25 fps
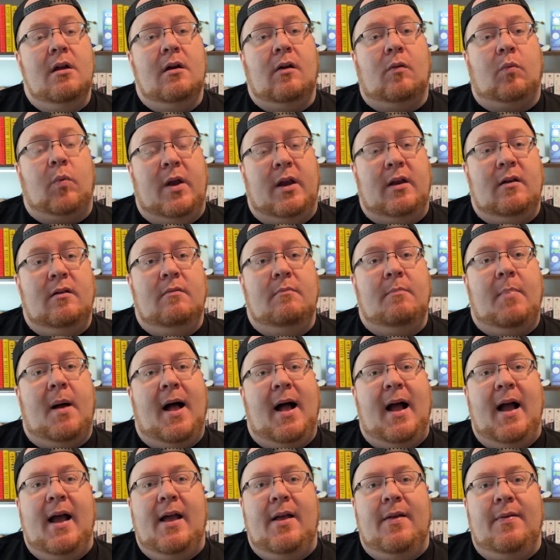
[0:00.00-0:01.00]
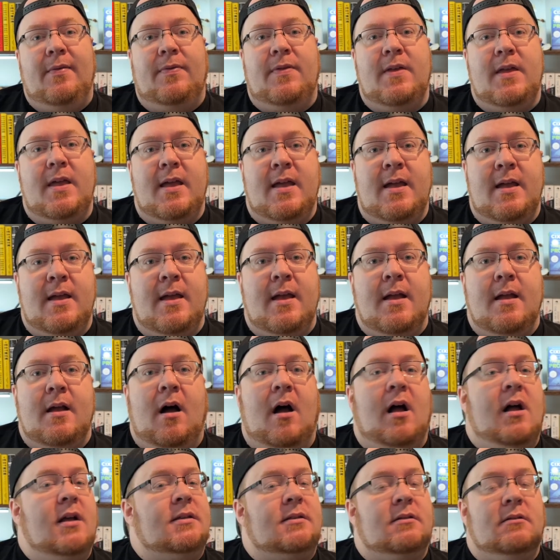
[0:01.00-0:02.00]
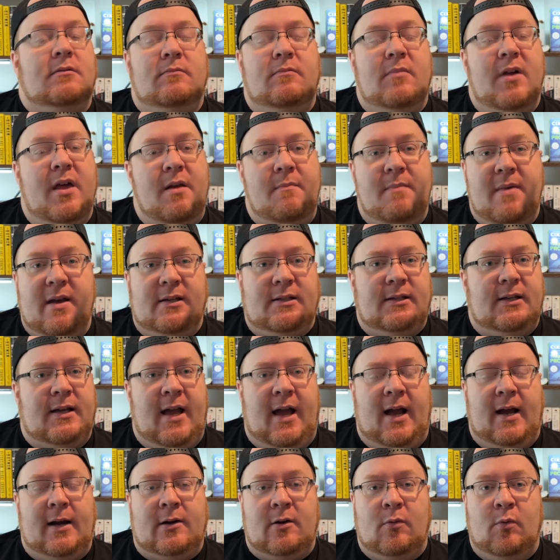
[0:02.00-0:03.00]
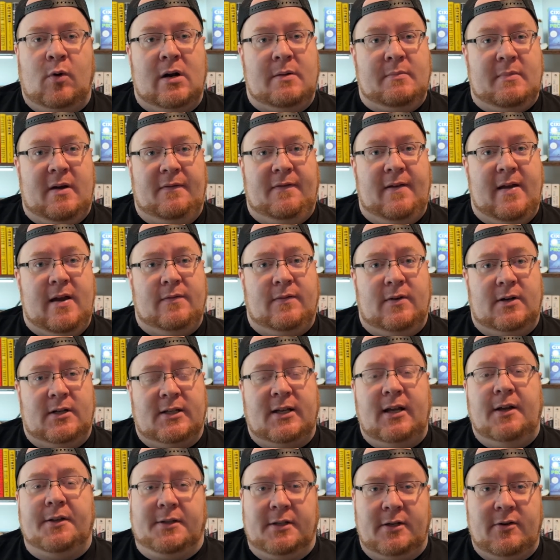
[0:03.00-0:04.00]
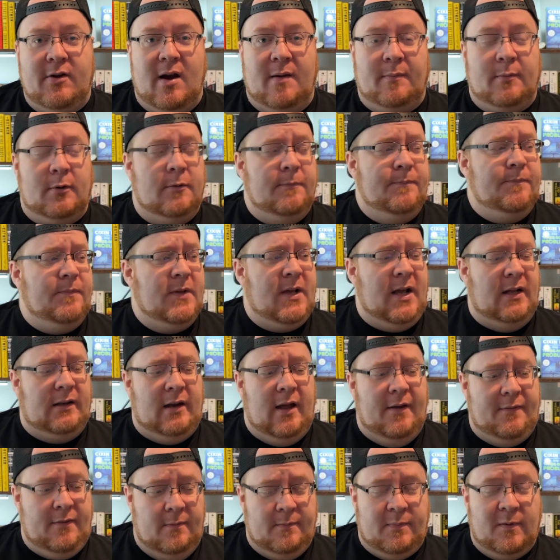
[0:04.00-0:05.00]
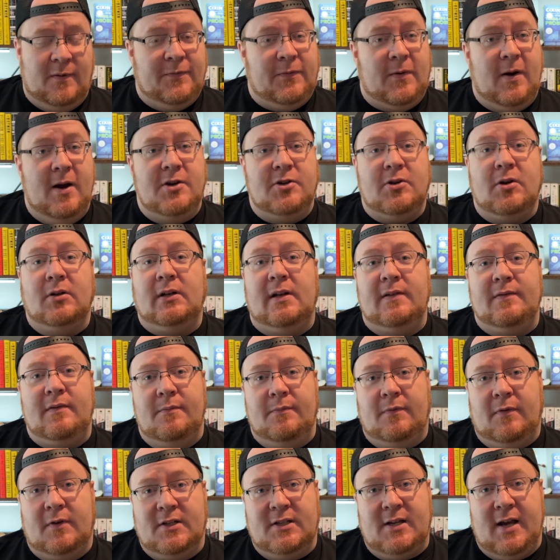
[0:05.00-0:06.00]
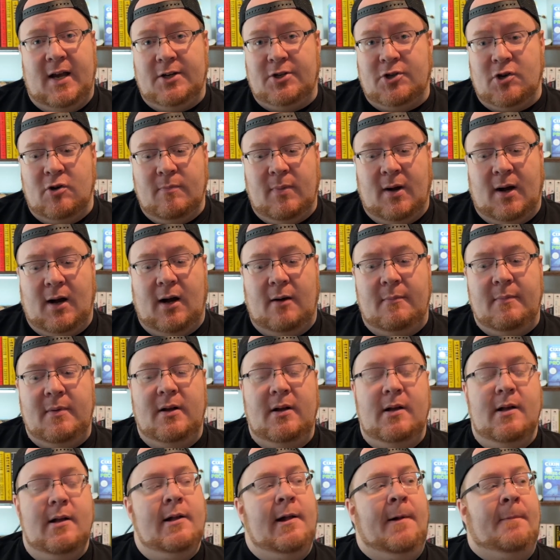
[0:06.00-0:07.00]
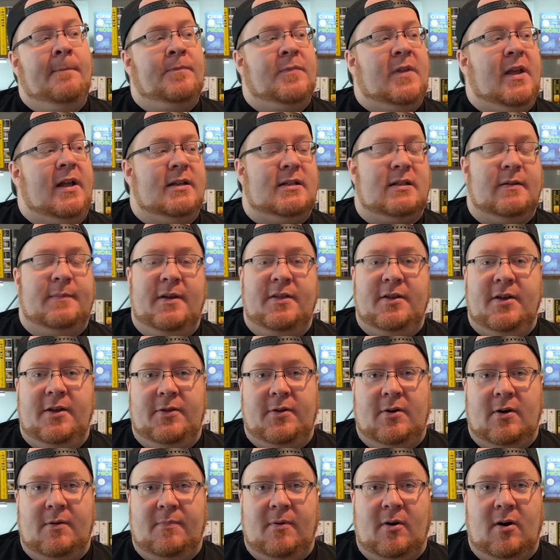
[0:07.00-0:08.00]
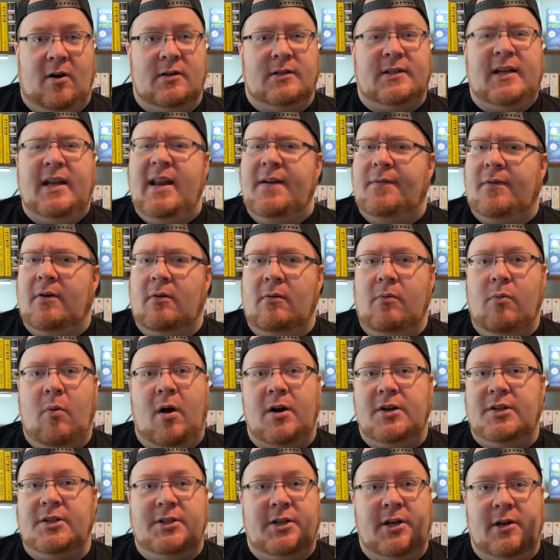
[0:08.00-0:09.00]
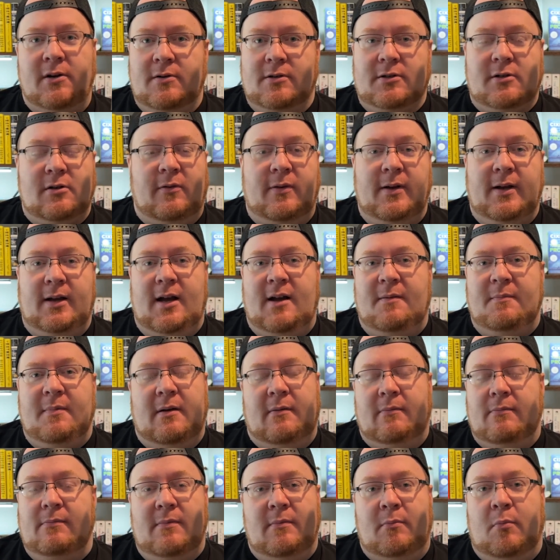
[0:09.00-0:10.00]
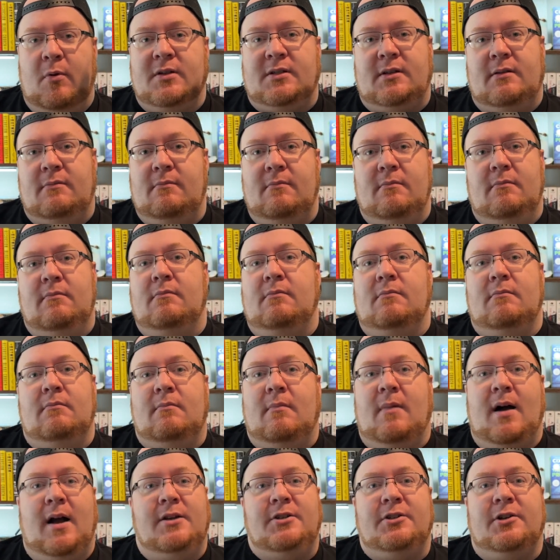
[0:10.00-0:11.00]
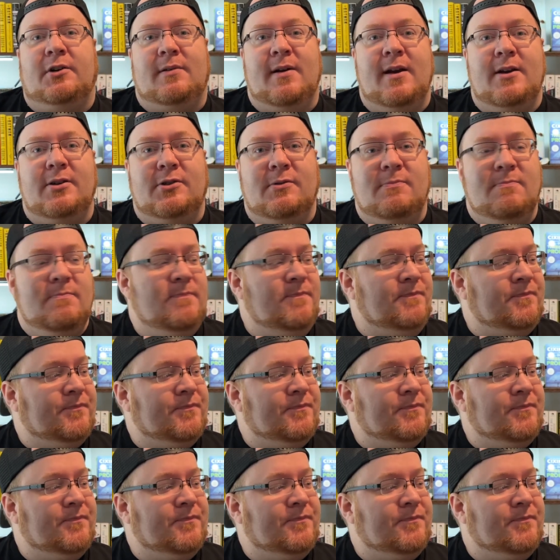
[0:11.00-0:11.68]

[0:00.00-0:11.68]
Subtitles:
written by the awesome and amazing actor, one of my favorites, Kelsey Grammer. I love him for Frasier, I love him for Sideshow Bob, and some of the other parts. I never watched Cheers growing up. It wasn't my generation.